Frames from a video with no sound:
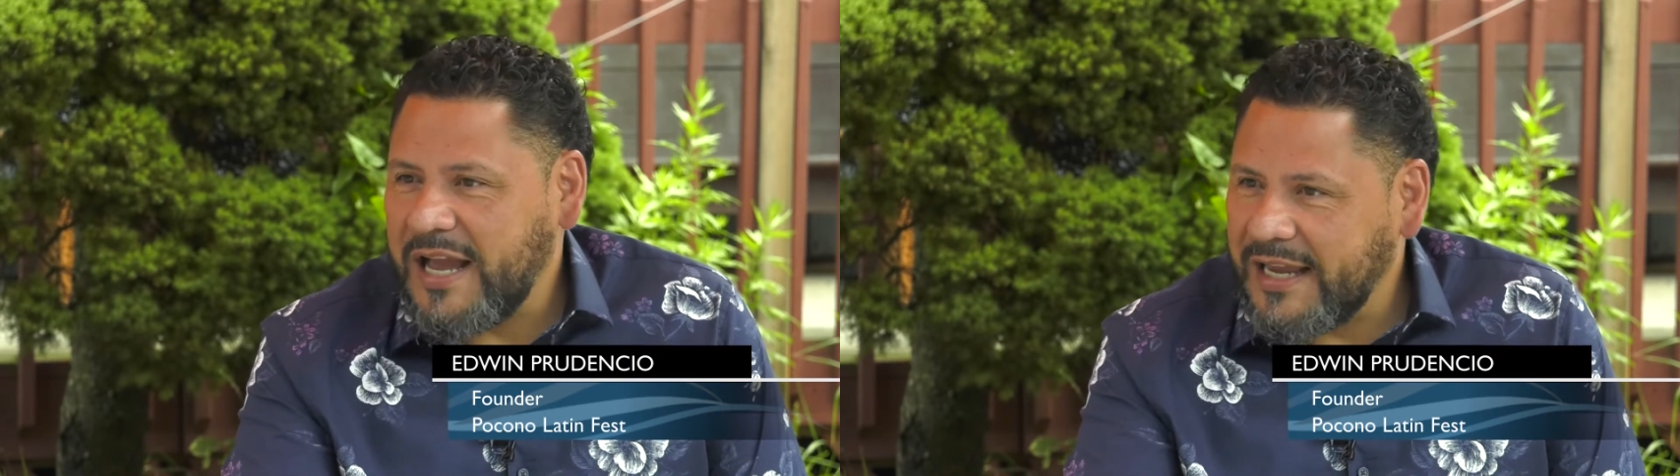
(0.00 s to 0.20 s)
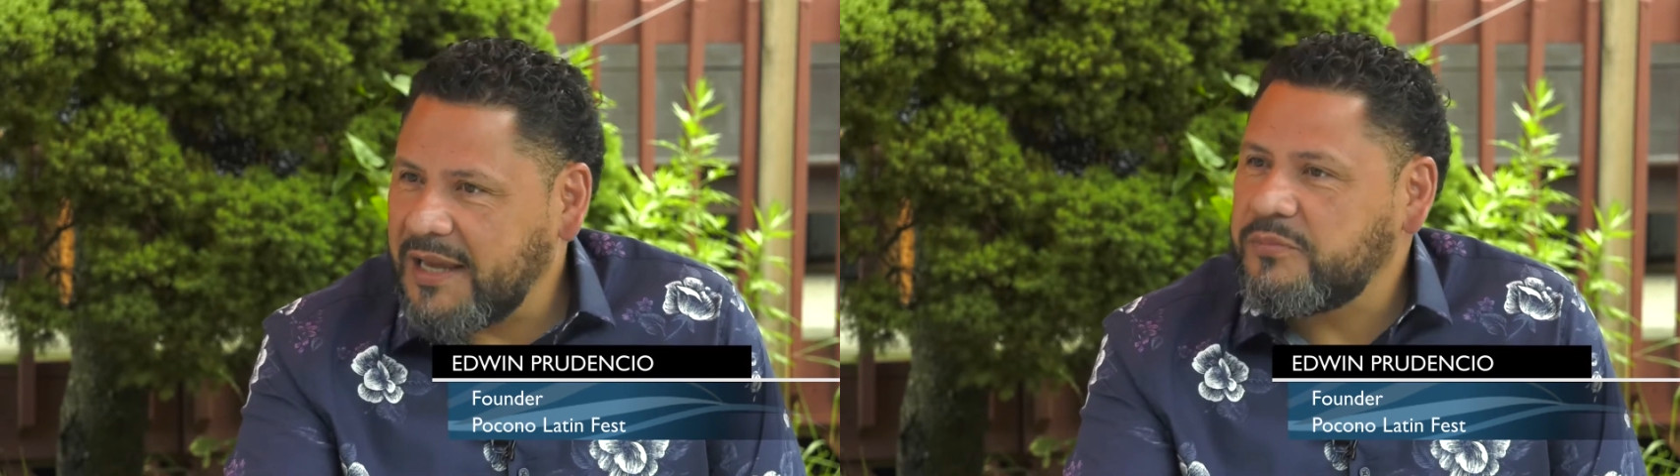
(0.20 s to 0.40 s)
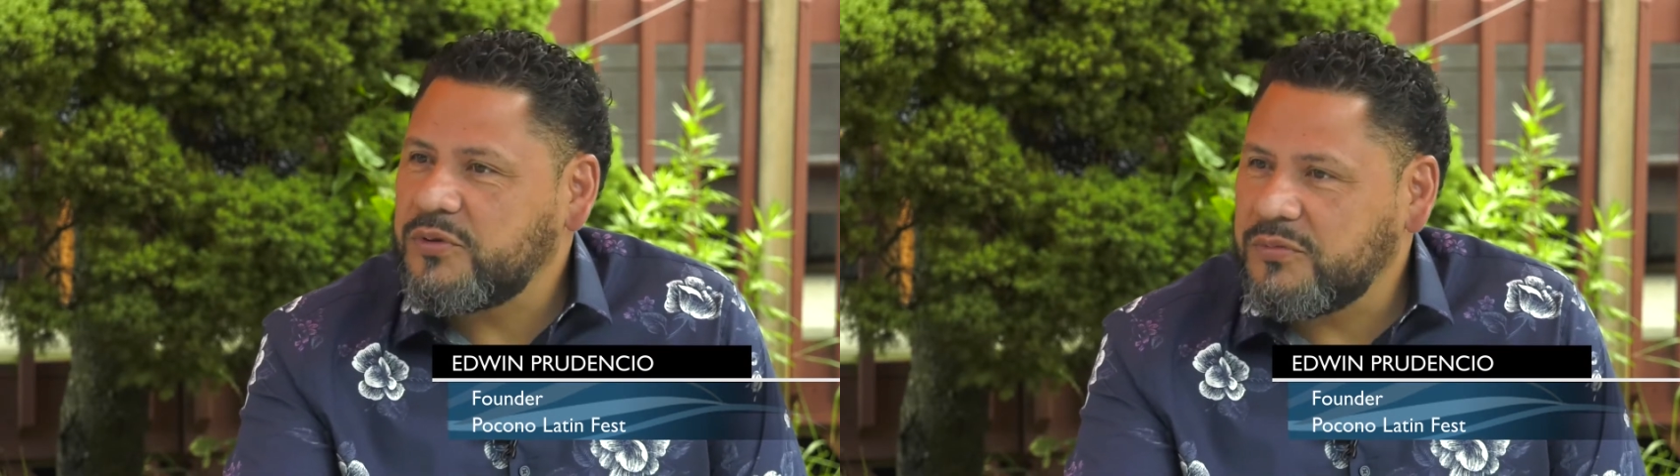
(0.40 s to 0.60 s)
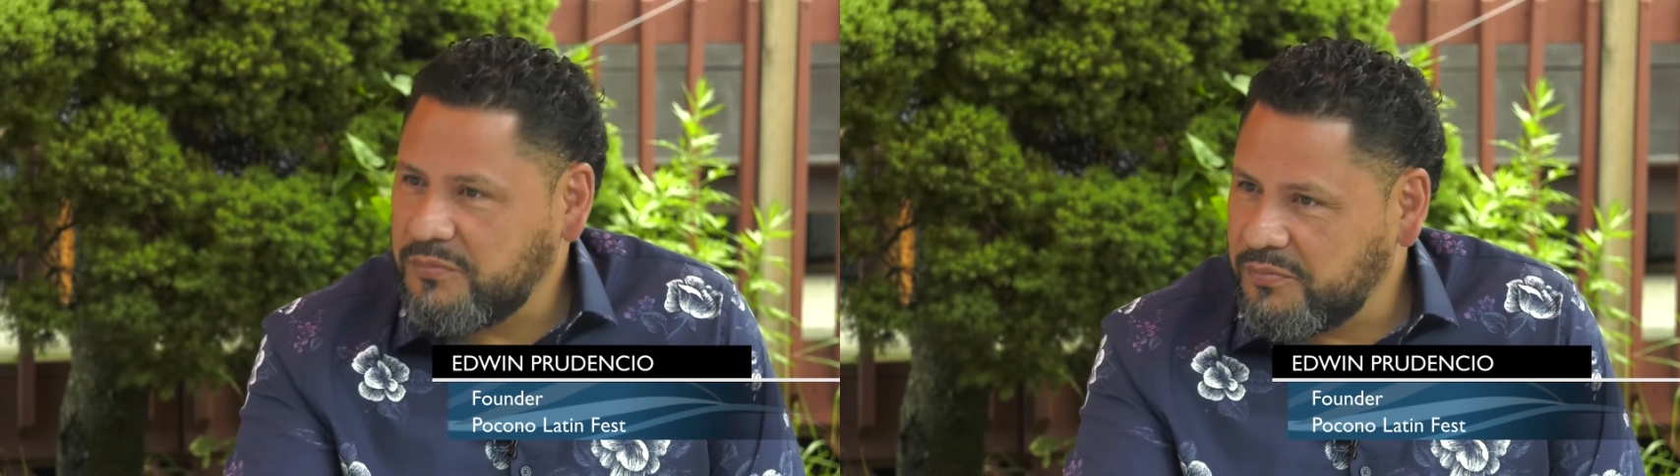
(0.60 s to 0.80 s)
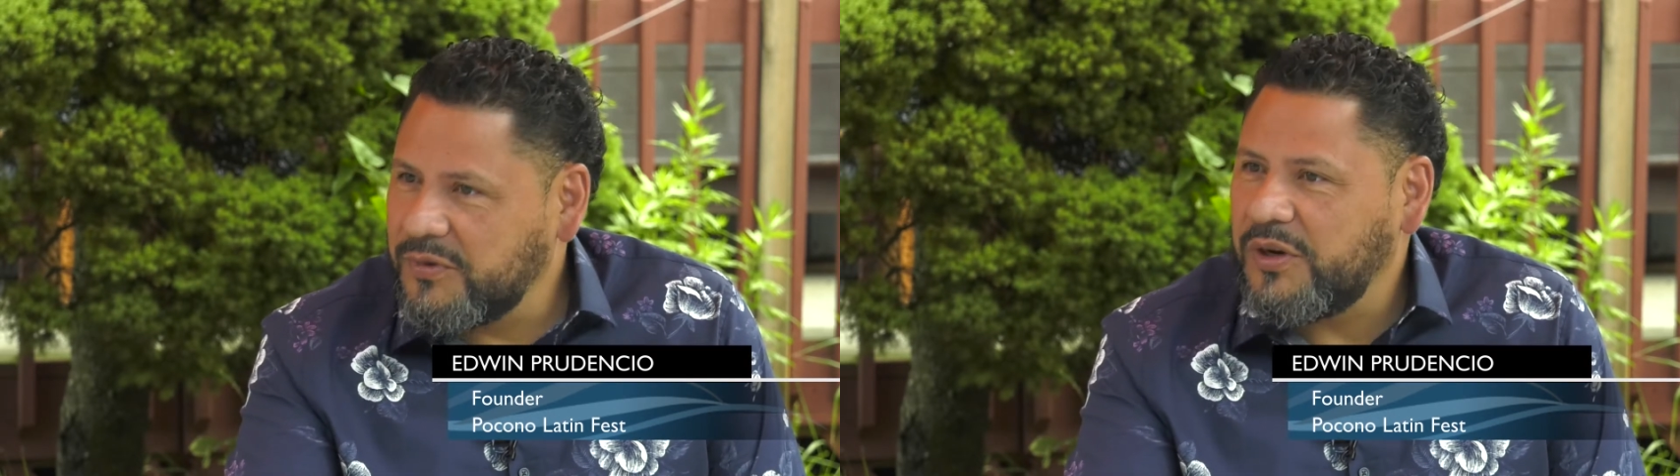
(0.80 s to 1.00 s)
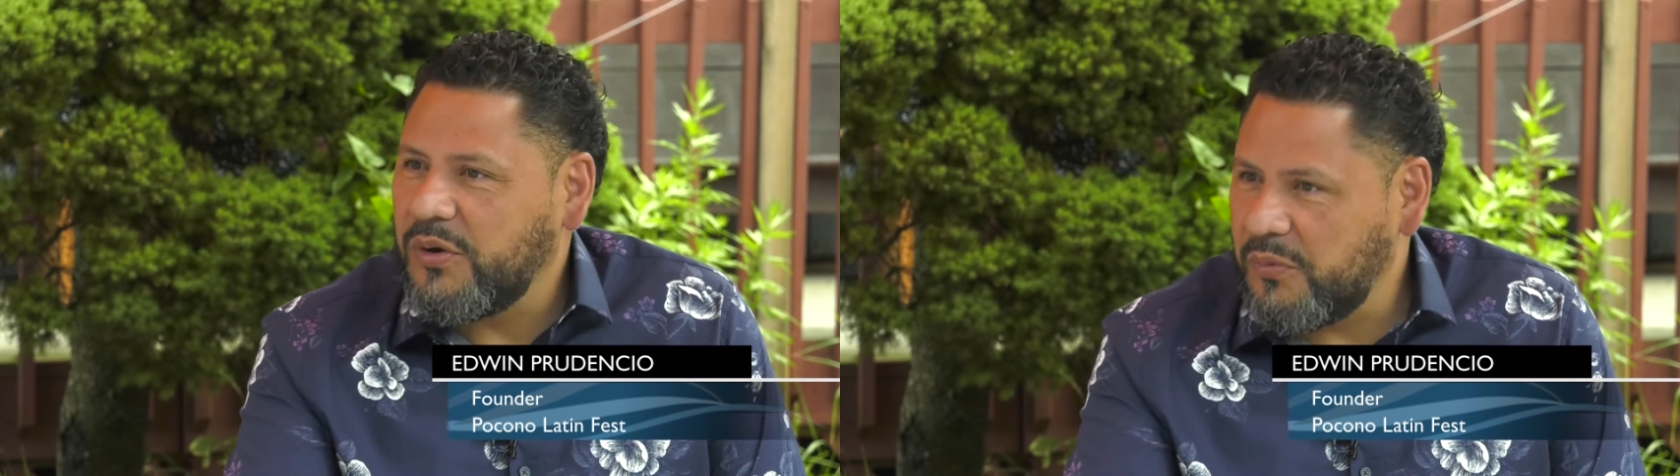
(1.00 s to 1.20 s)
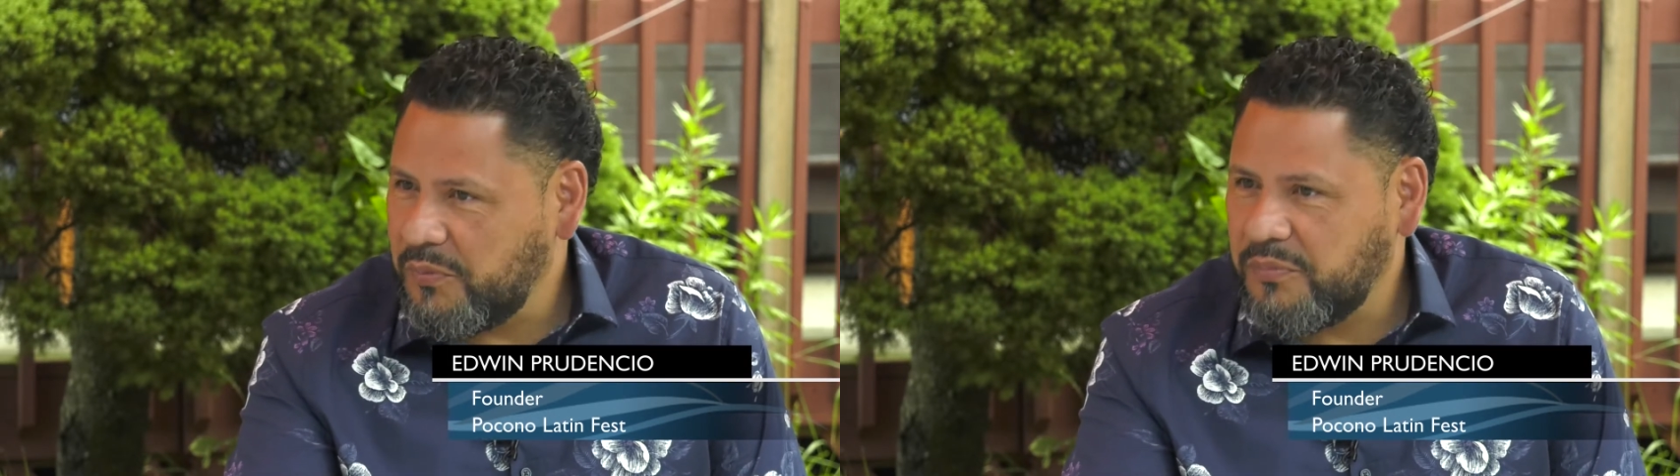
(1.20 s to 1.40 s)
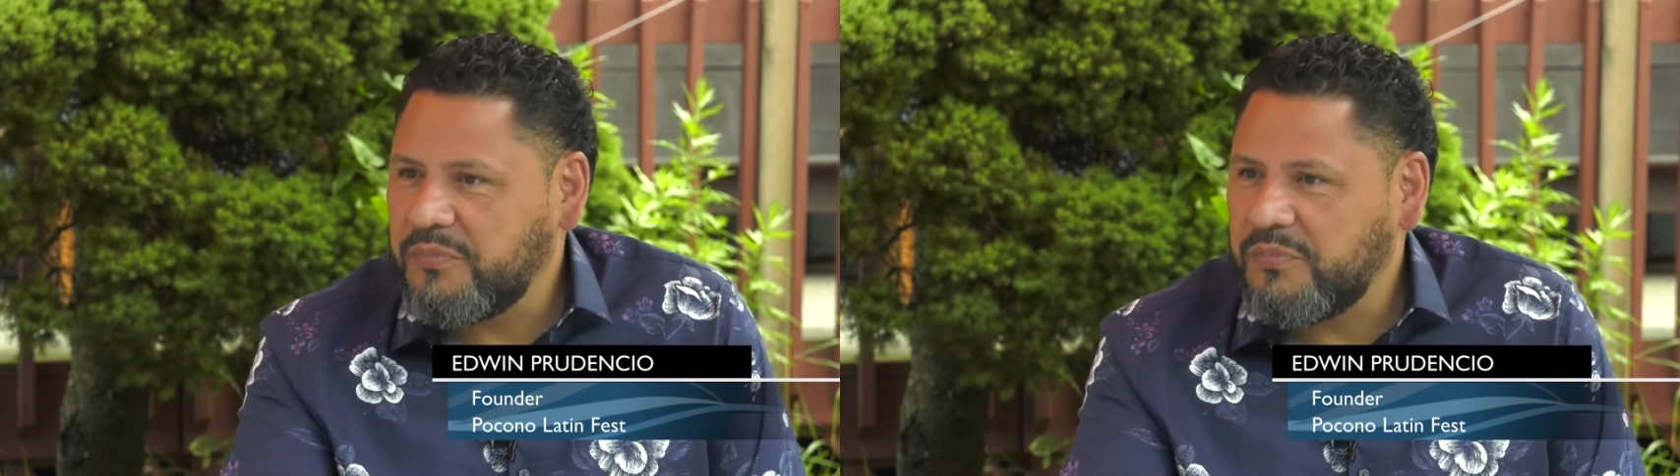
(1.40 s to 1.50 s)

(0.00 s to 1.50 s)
I kept, you know,